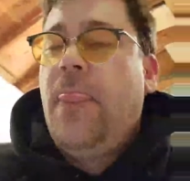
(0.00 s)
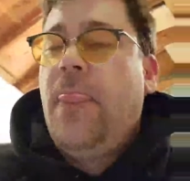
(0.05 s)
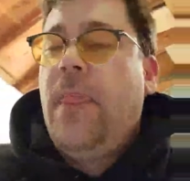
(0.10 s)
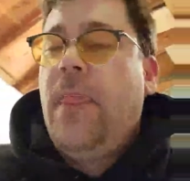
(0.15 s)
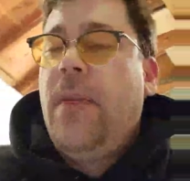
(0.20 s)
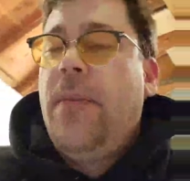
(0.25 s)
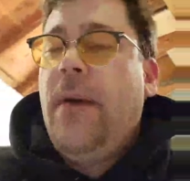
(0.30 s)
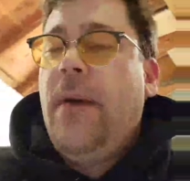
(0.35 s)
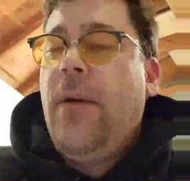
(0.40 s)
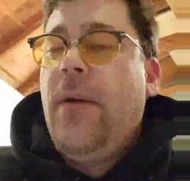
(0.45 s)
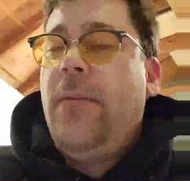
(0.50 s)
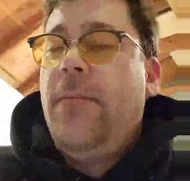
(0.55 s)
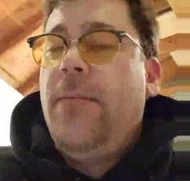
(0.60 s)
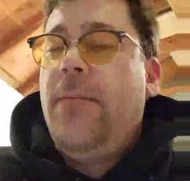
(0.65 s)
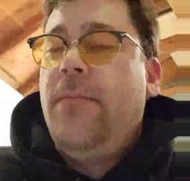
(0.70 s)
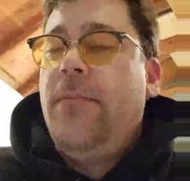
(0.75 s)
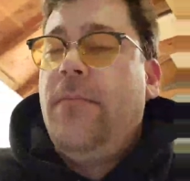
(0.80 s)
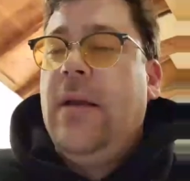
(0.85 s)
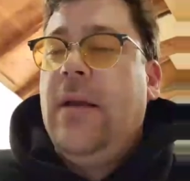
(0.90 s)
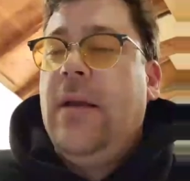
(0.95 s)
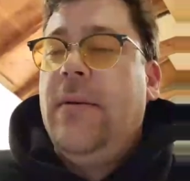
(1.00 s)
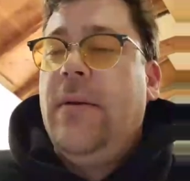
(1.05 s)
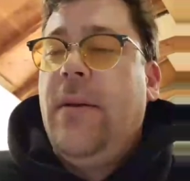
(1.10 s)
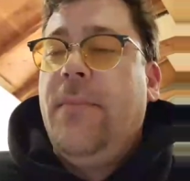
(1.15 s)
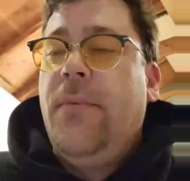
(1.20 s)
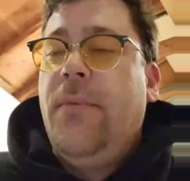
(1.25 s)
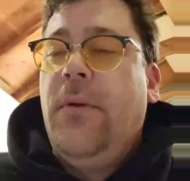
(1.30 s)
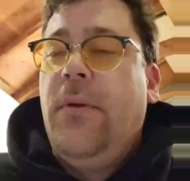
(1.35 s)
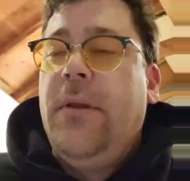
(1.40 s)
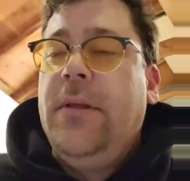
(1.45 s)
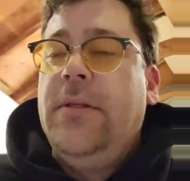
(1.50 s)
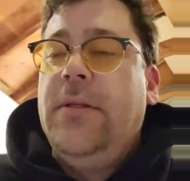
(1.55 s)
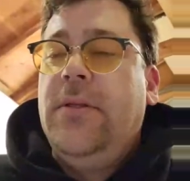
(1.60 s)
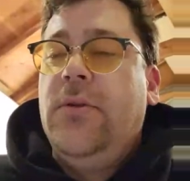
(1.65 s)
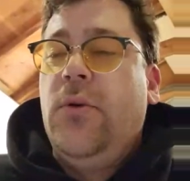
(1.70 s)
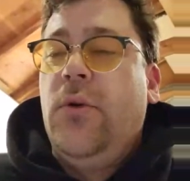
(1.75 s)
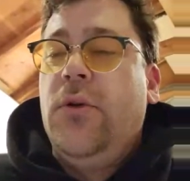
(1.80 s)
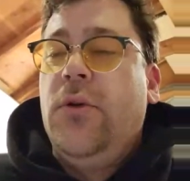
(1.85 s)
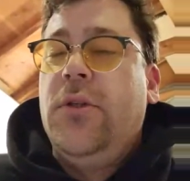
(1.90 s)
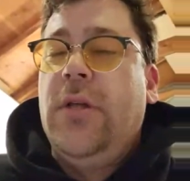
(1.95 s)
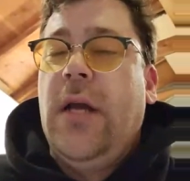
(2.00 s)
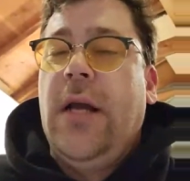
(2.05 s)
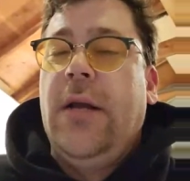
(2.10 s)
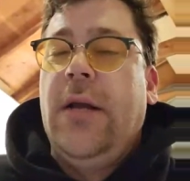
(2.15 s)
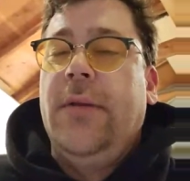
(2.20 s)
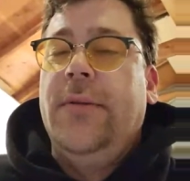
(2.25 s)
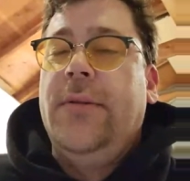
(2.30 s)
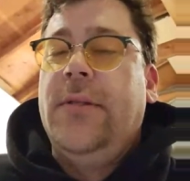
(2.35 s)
about being a bullied school child.